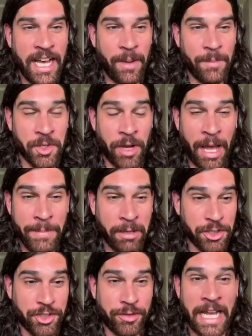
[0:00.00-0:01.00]
So
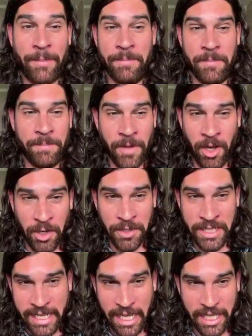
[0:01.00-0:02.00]
Abigail Trapp
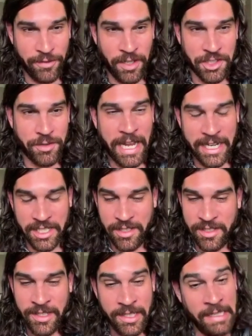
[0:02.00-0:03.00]
already kind of on track
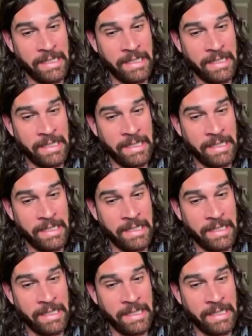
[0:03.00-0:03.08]
to